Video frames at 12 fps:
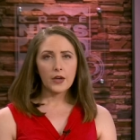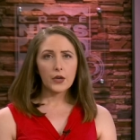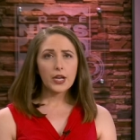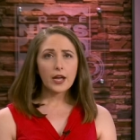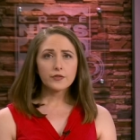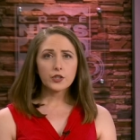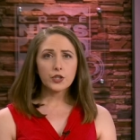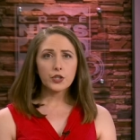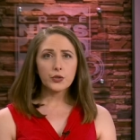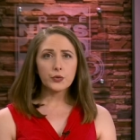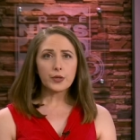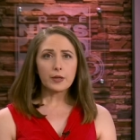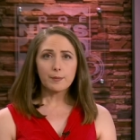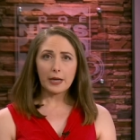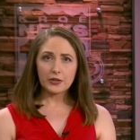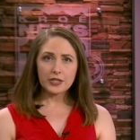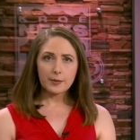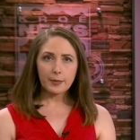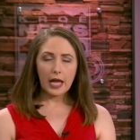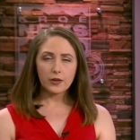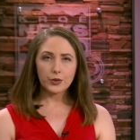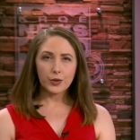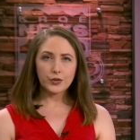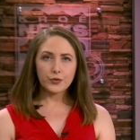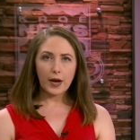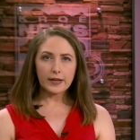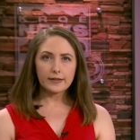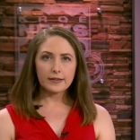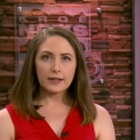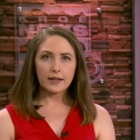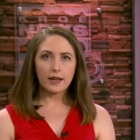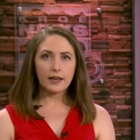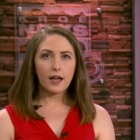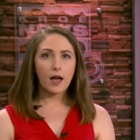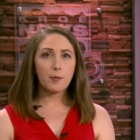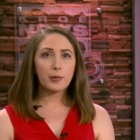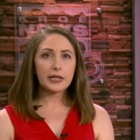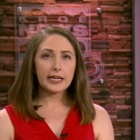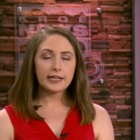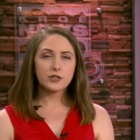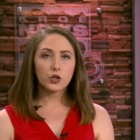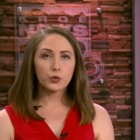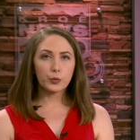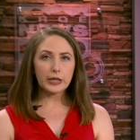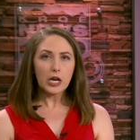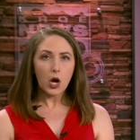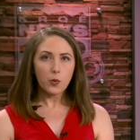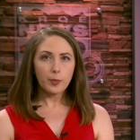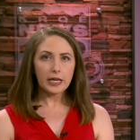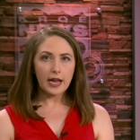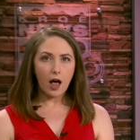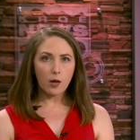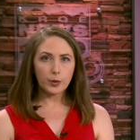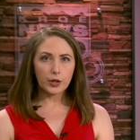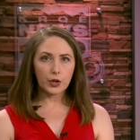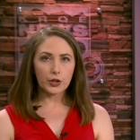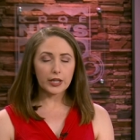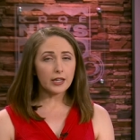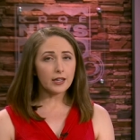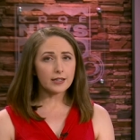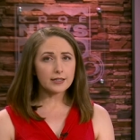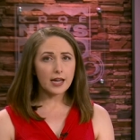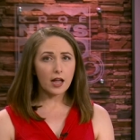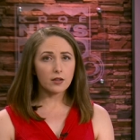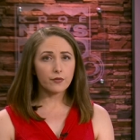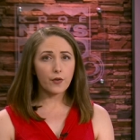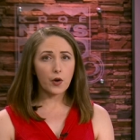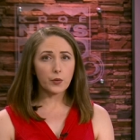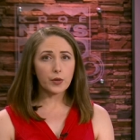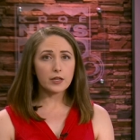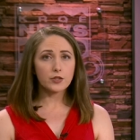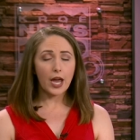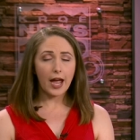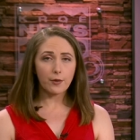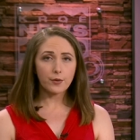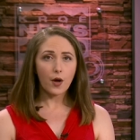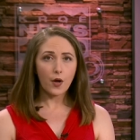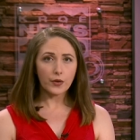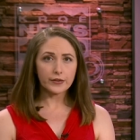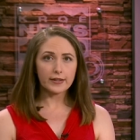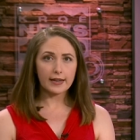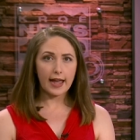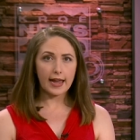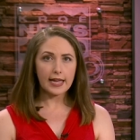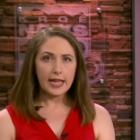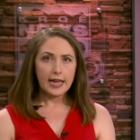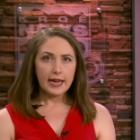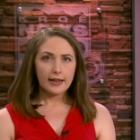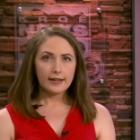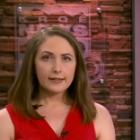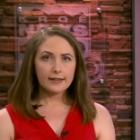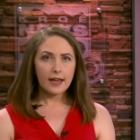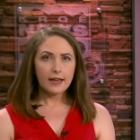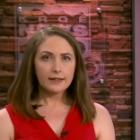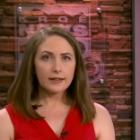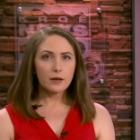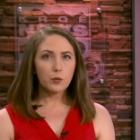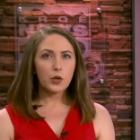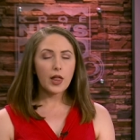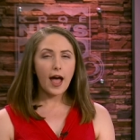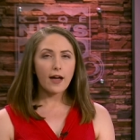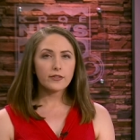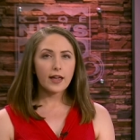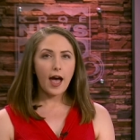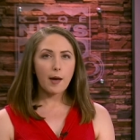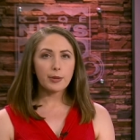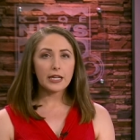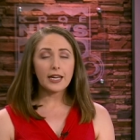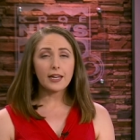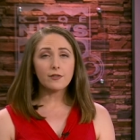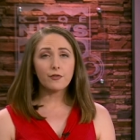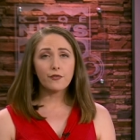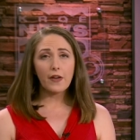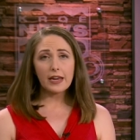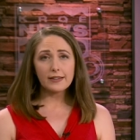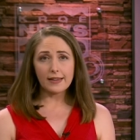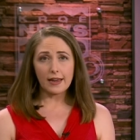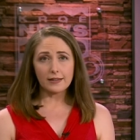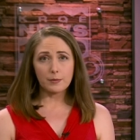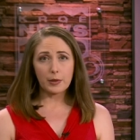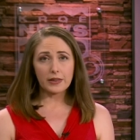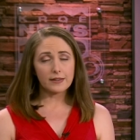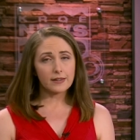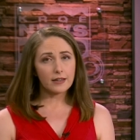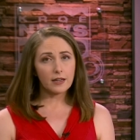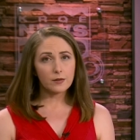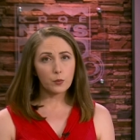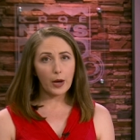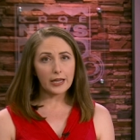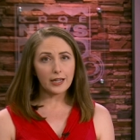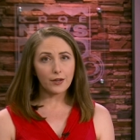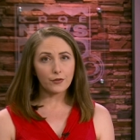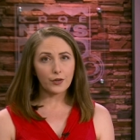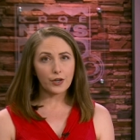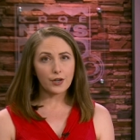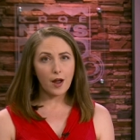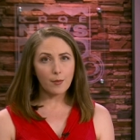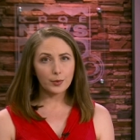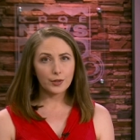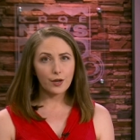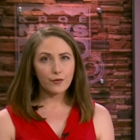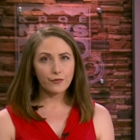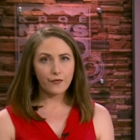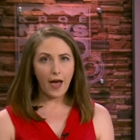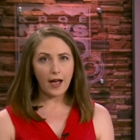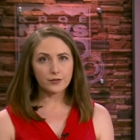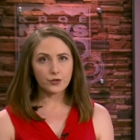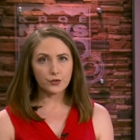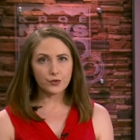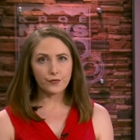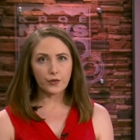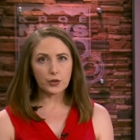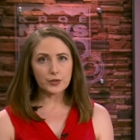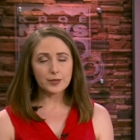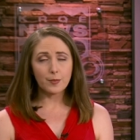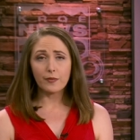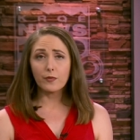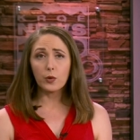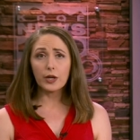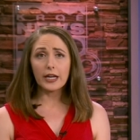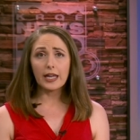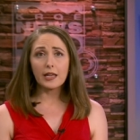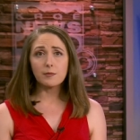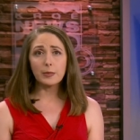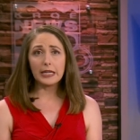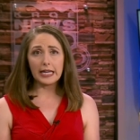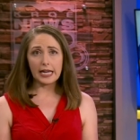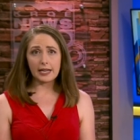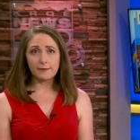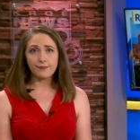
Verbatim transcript: Good afternoon. Mayor Tim Keller addressed a plan to reopen Albuquerque in a telephone town hall today. He says it will have to happen in phases, but the city is waiting for a number of factors first before it can begin.